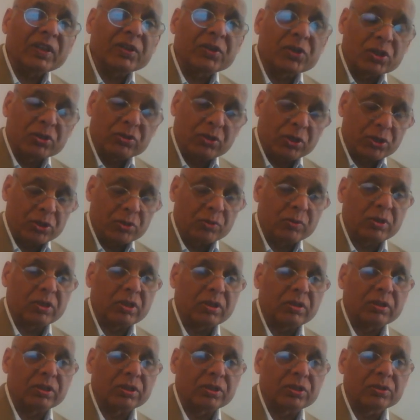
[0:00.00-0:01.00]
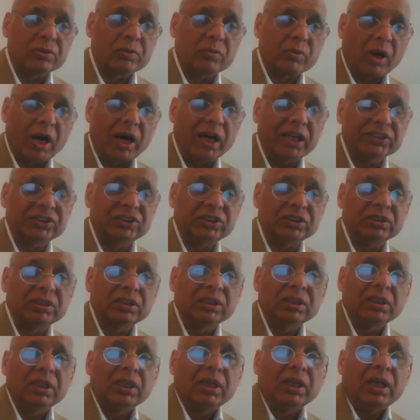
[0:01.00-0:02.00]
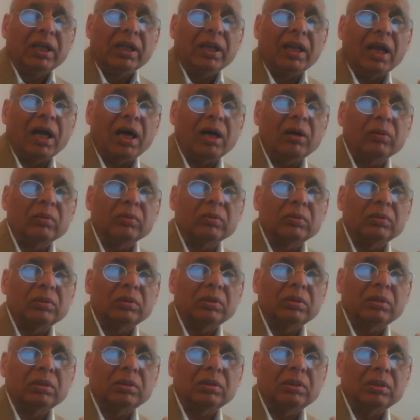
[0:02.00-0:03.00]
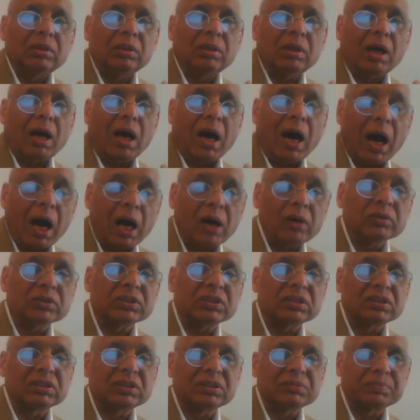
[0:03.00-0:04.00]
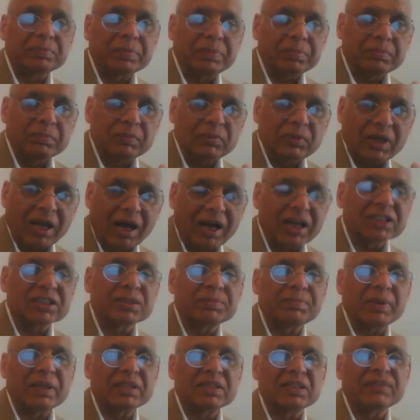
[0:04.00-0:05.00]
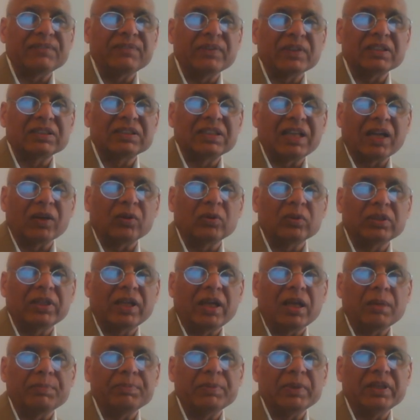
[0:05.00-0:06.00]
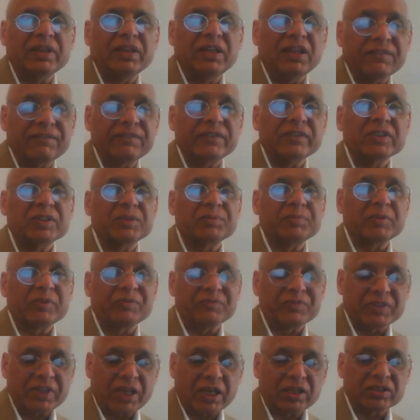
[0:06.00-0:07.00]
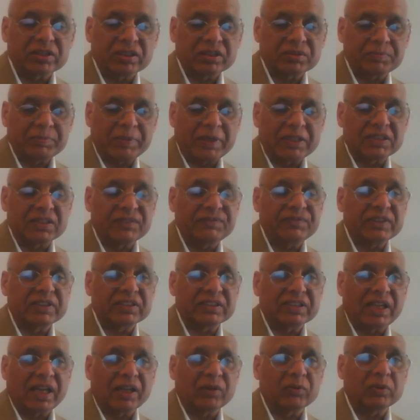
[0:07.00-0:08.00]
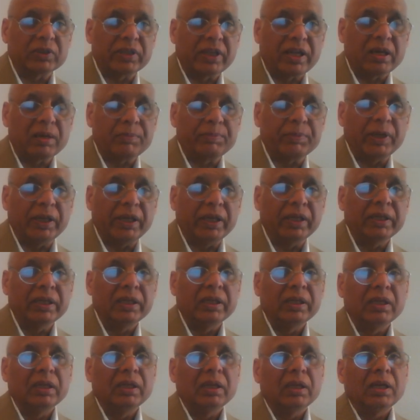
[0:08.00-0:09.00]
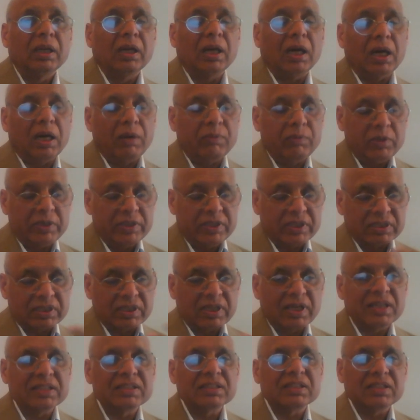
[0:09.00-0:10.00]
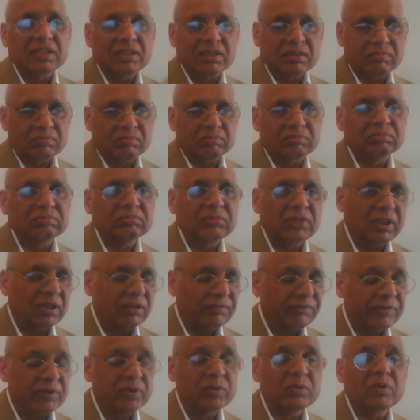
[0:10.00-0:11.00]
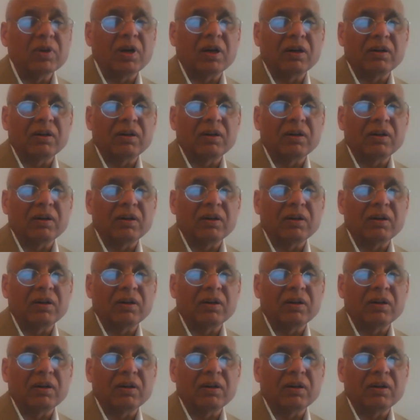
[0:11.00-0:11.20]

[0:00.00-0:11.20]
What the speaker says: to Raj. Now, how non-specific psychotherapy differs from specific psychotherapy, I will discuss in a few